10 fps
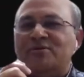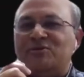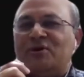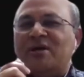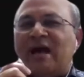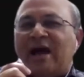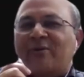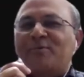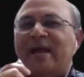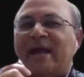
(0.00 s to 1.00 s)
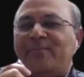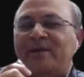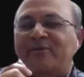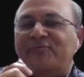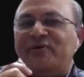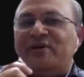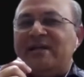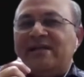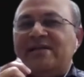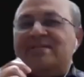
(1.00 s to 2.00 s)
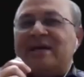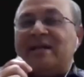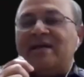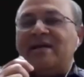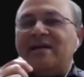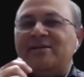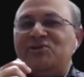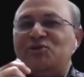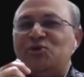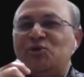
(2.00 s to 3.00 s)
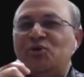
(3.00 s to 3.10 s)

So I would be happy if kids are encouraged to,